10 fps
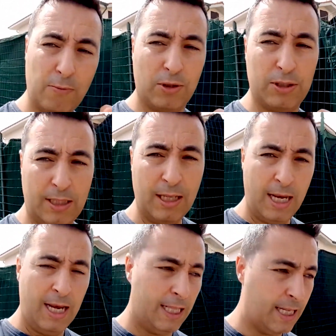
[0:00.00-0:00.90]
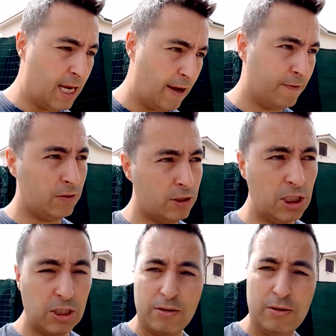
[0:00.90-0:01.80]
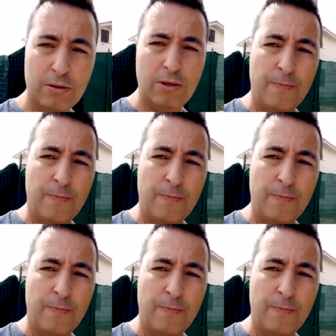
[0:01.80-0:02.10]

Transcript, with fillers: what they have to teach to you